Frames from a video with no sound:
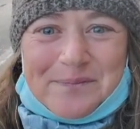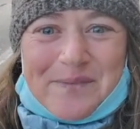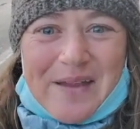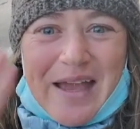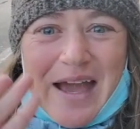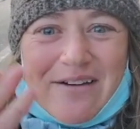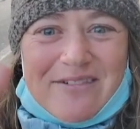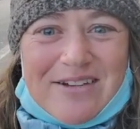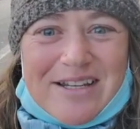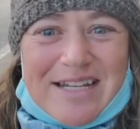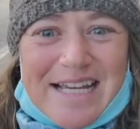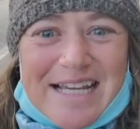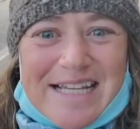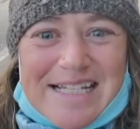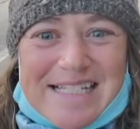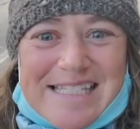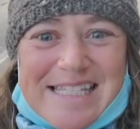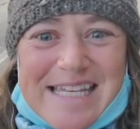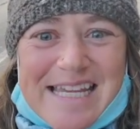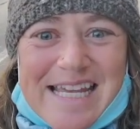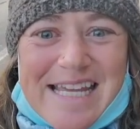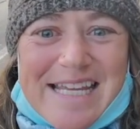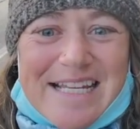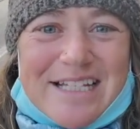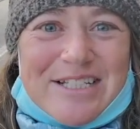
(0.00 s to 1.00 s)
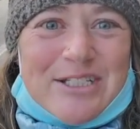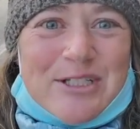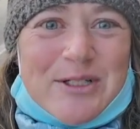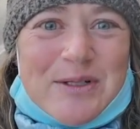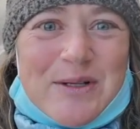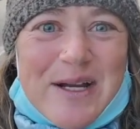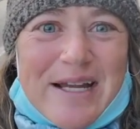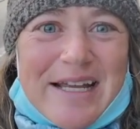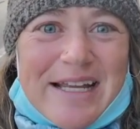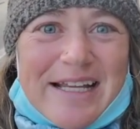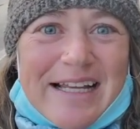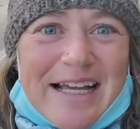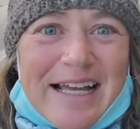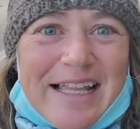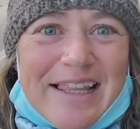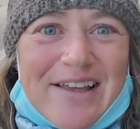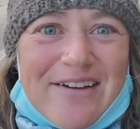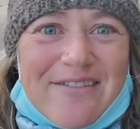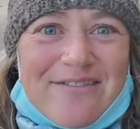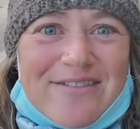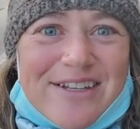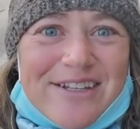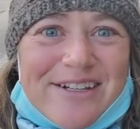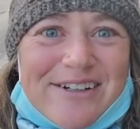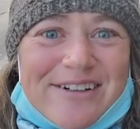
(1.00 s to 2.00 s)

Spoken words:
Have a nice day. Enjoy. I love you.